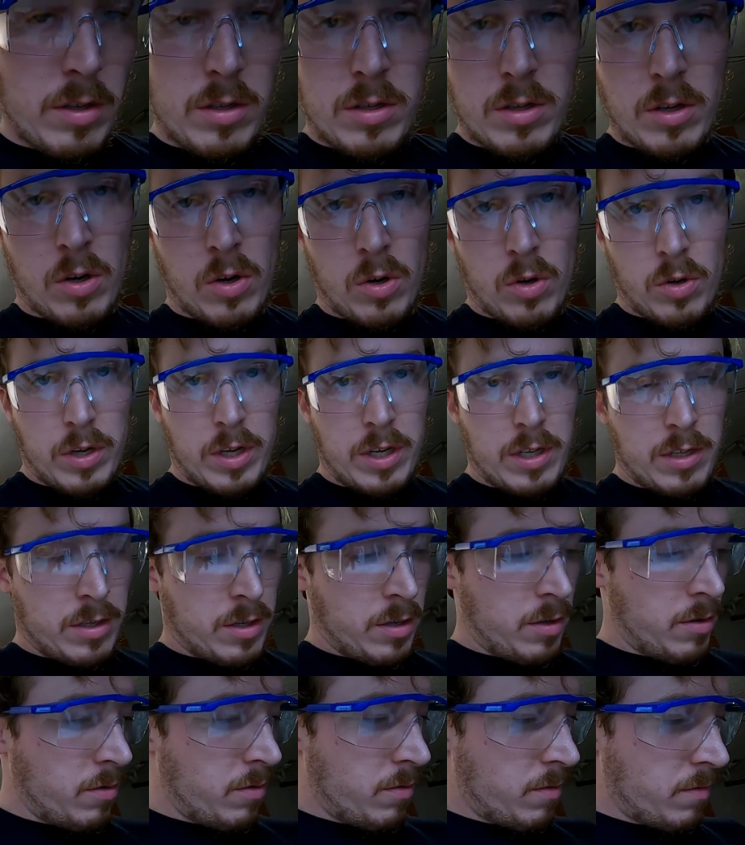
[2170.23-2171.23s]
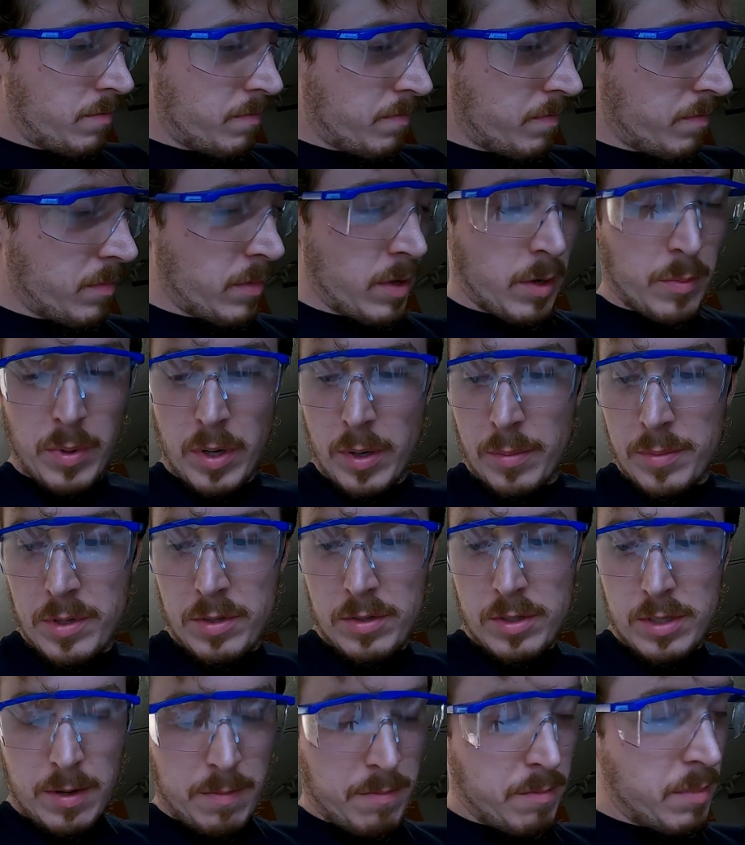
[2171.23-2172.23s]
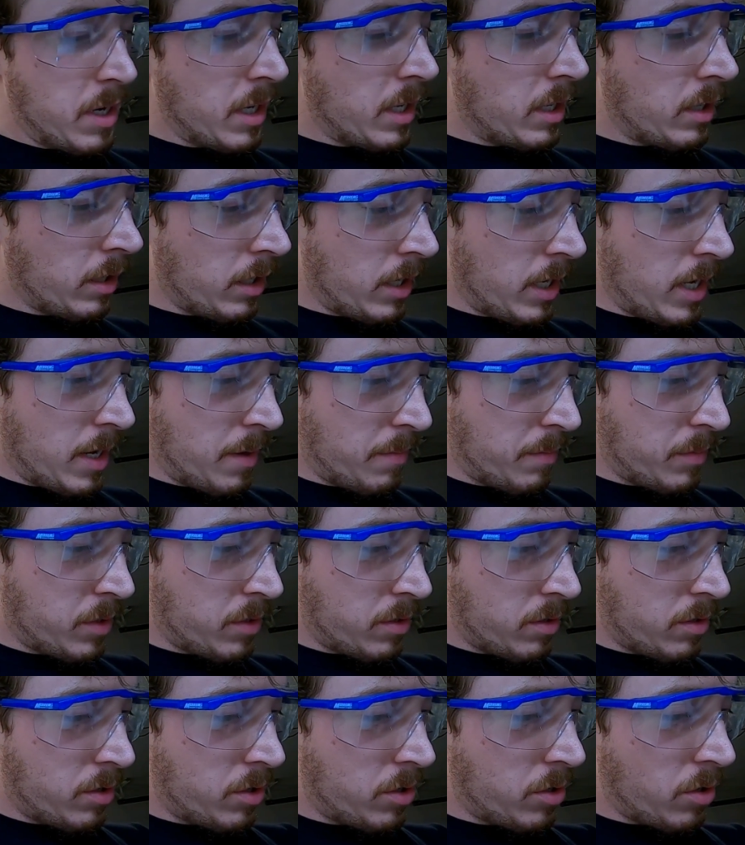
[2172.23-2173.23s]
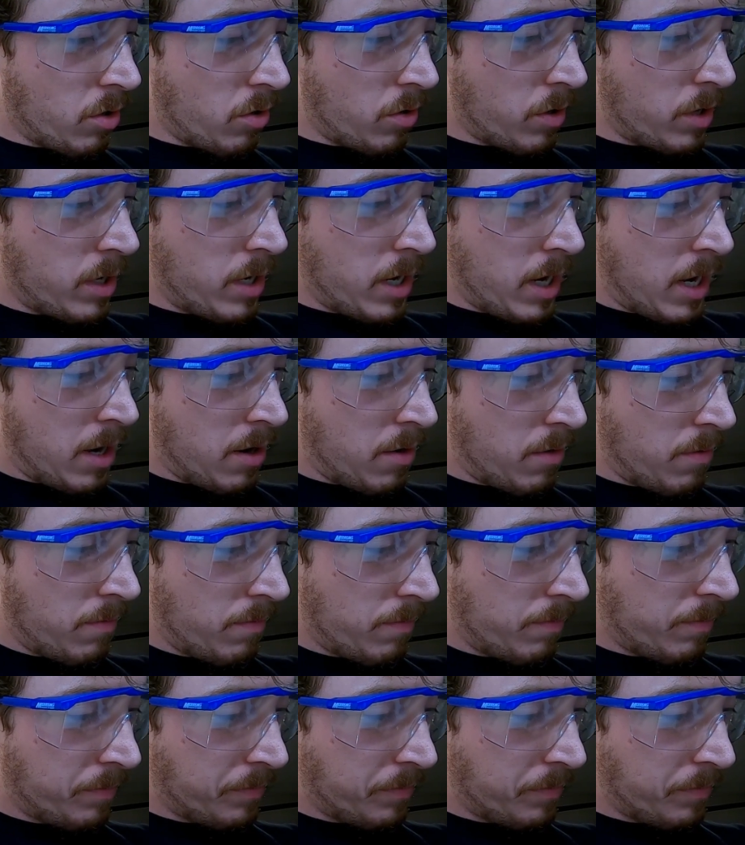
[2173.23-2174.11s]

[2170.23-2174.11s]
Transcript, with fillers: to hold it to. I'll probably use them big clamps and just hold it down.